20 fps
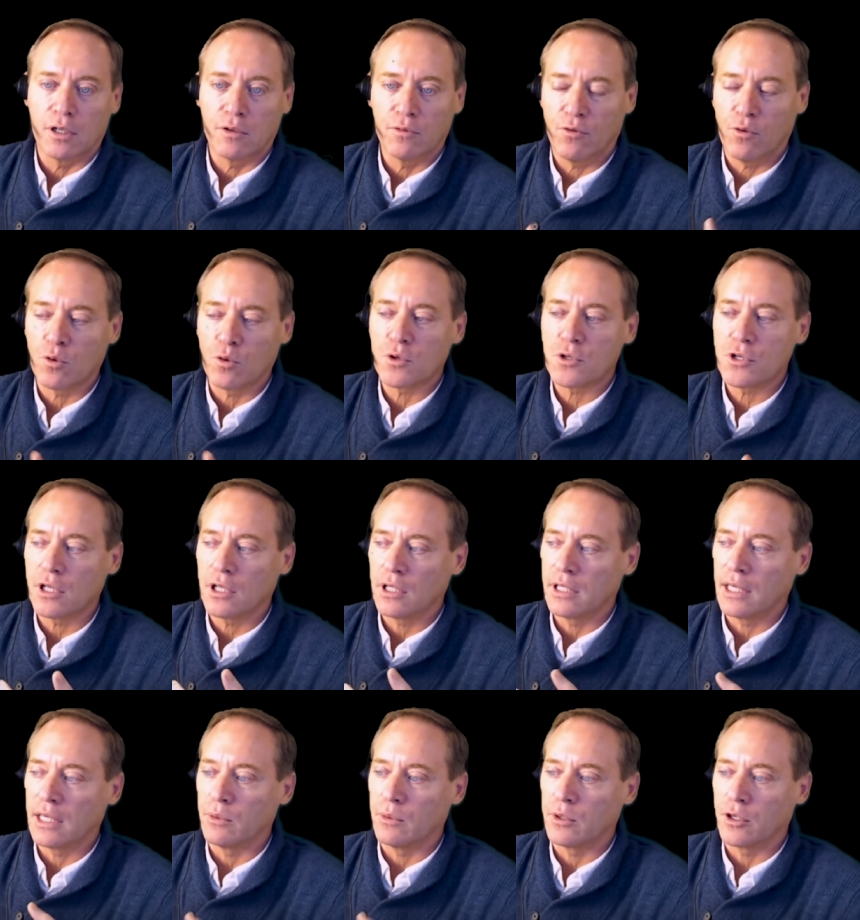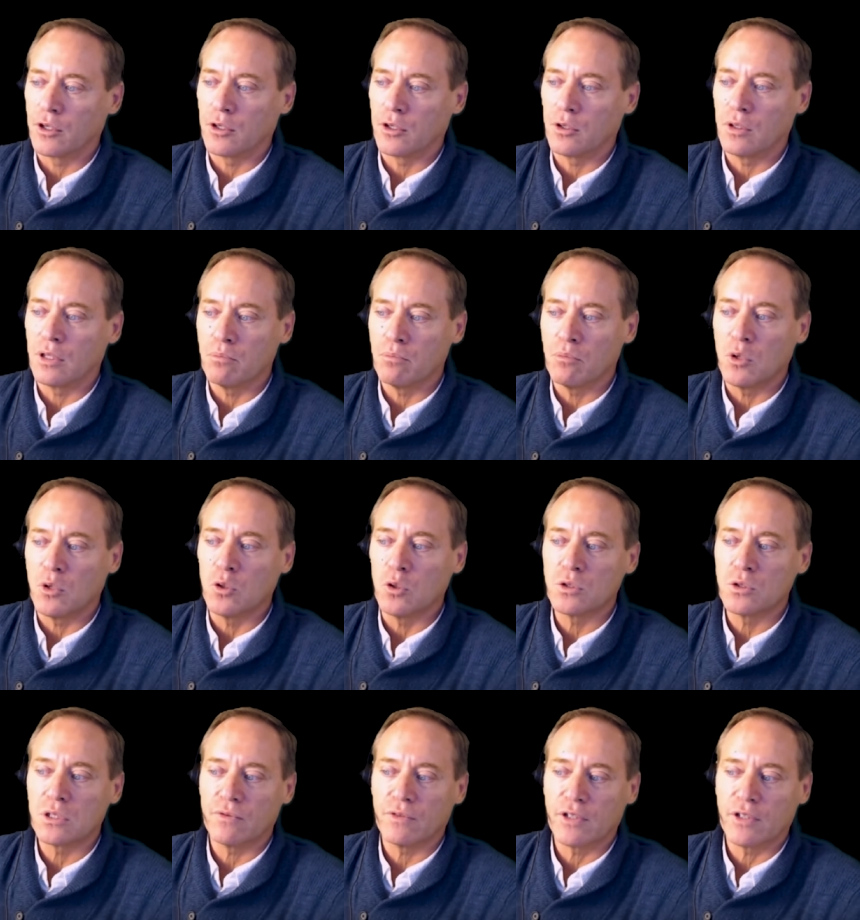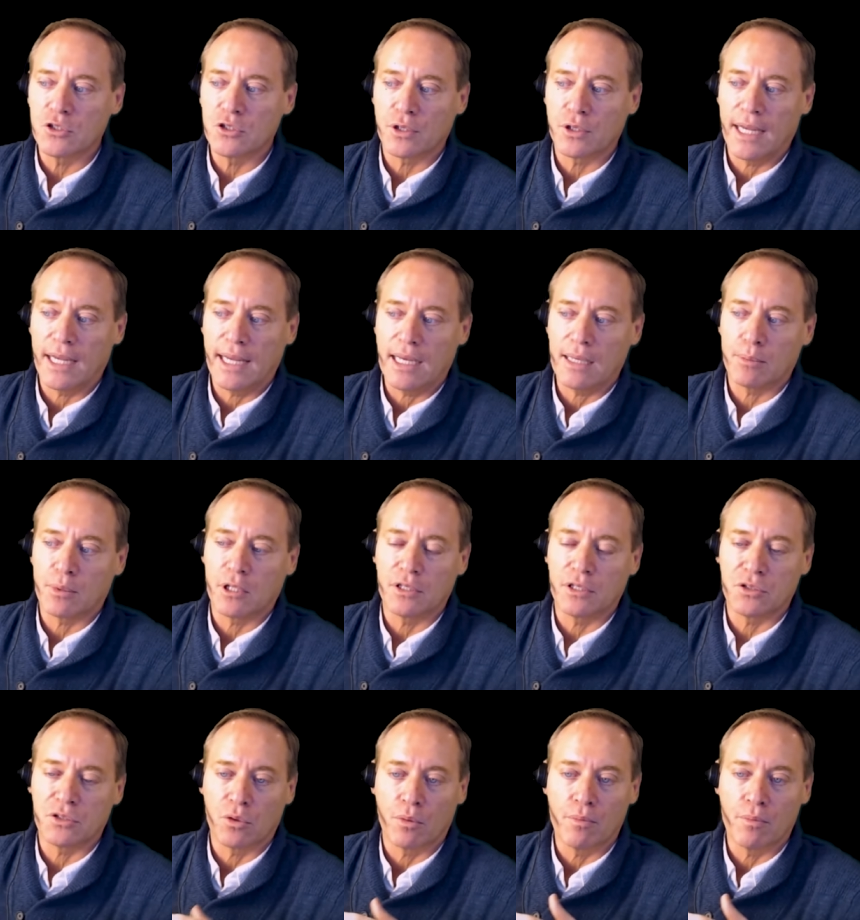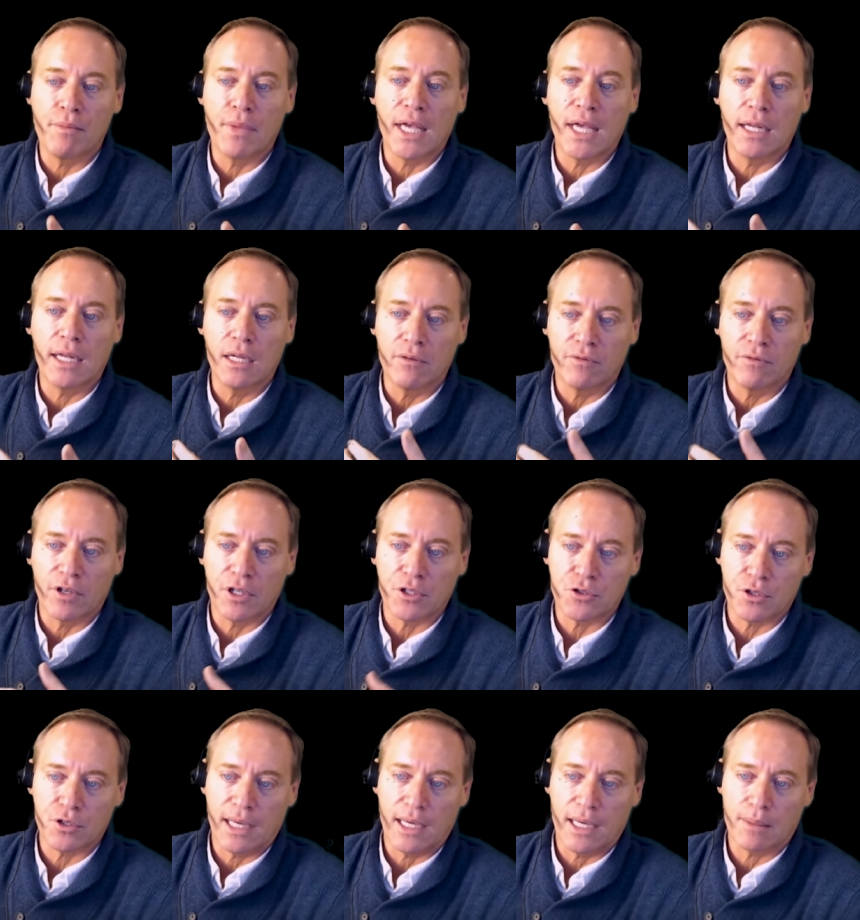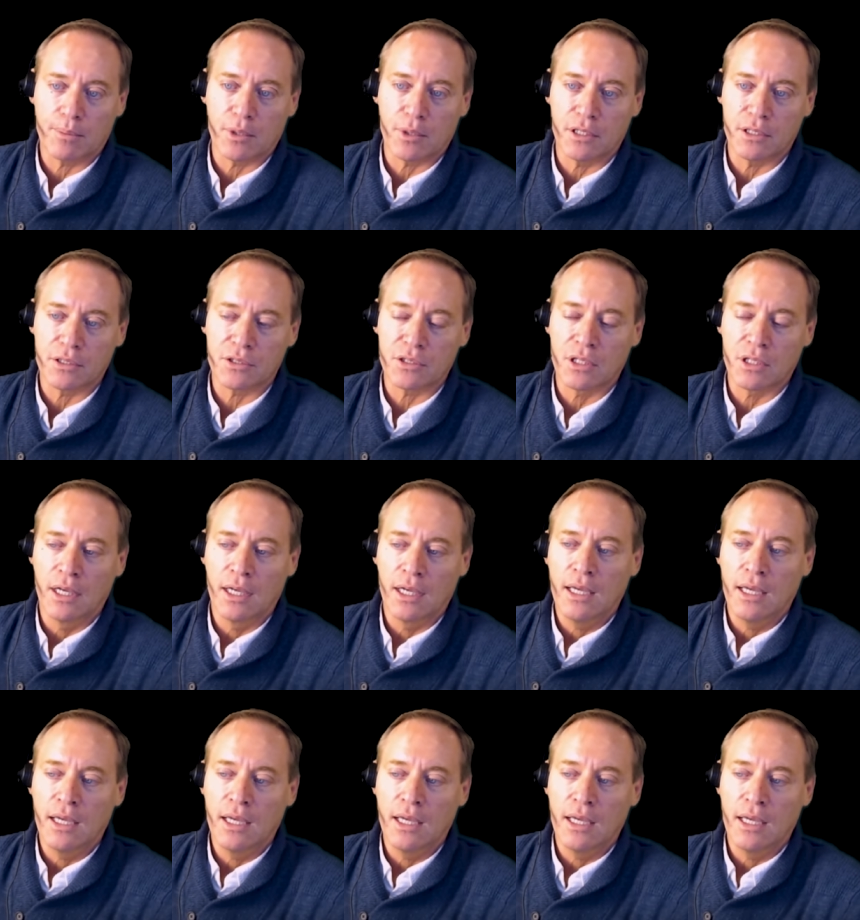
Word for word: Unfortunately, I would argue that most venture capitalists or many venture capitalists